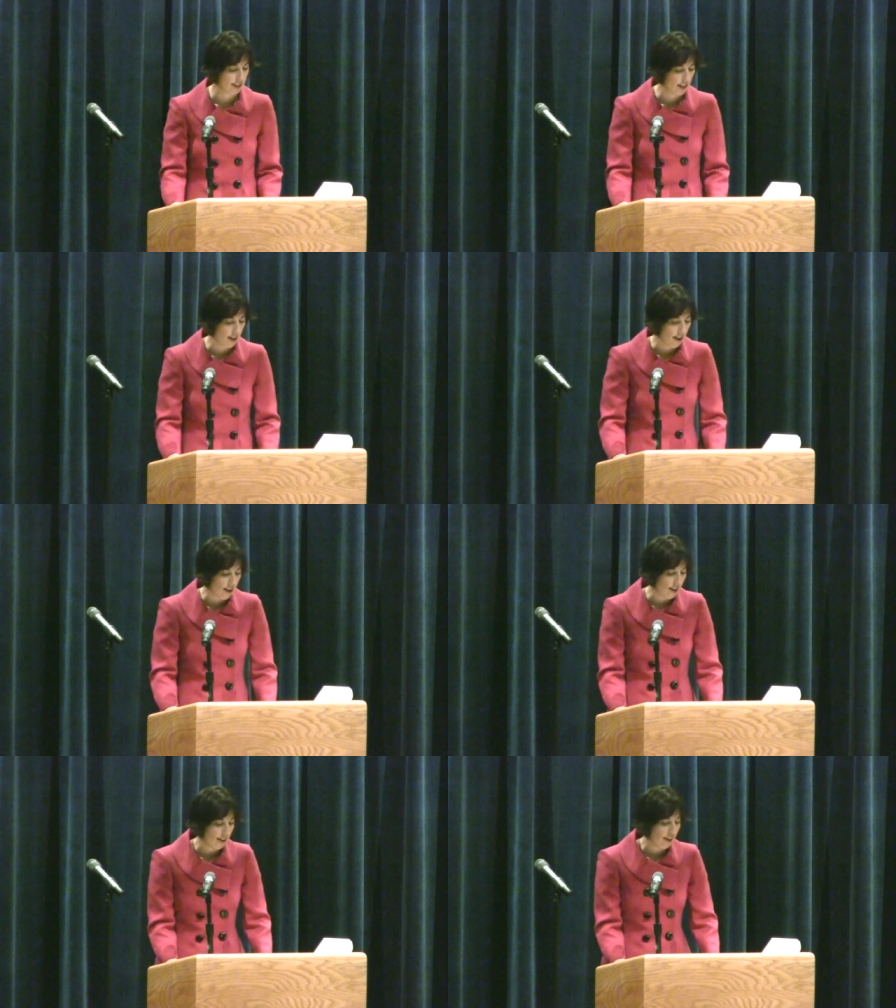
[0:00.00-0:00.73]

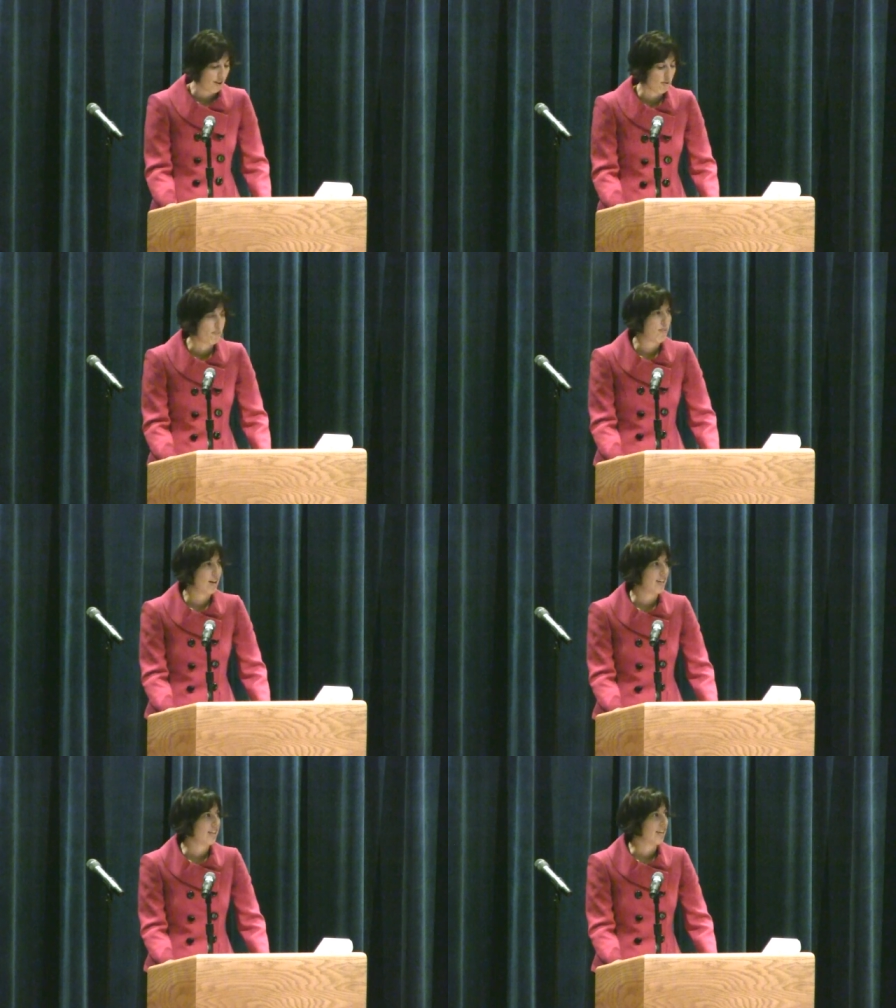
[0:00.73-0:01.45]

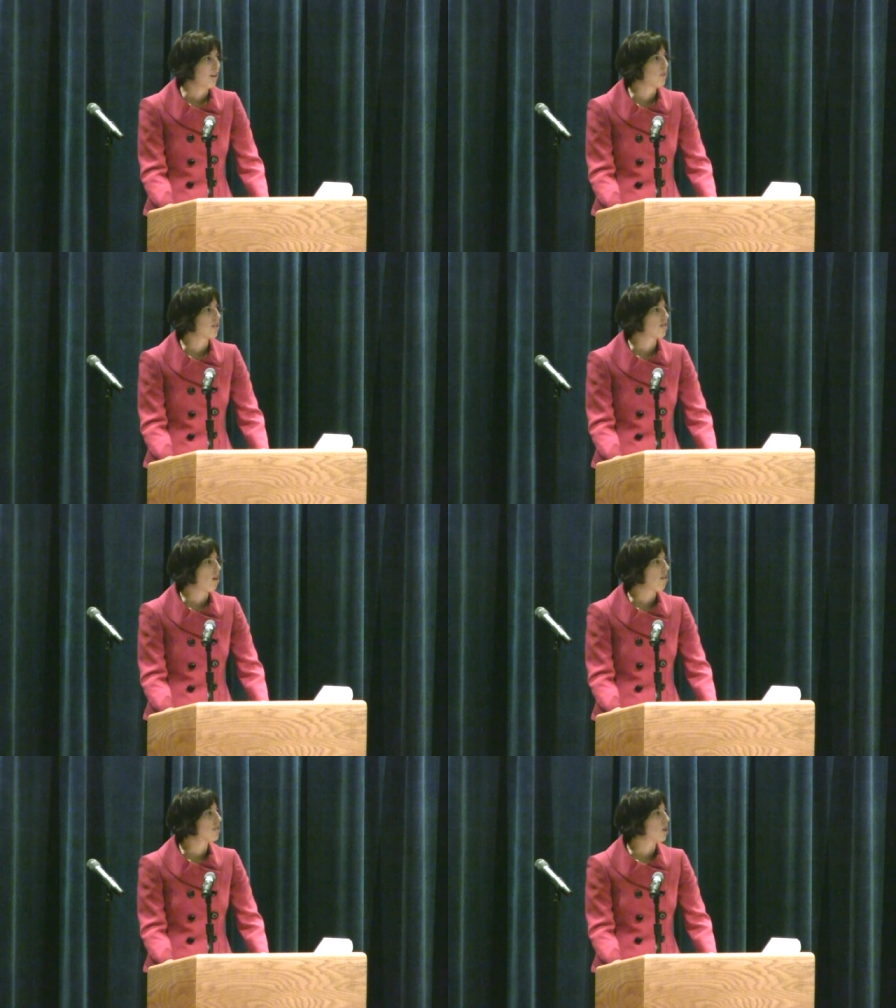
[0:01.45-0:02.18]
But it was
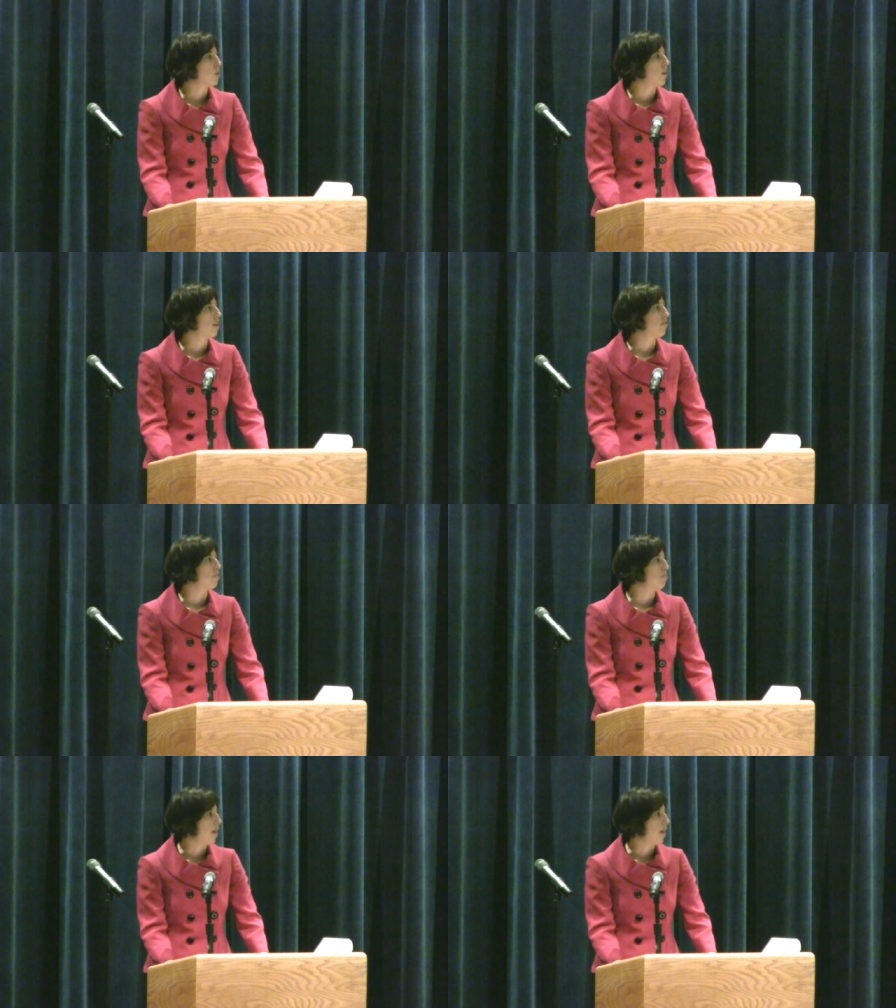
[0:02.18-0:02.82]
also one of the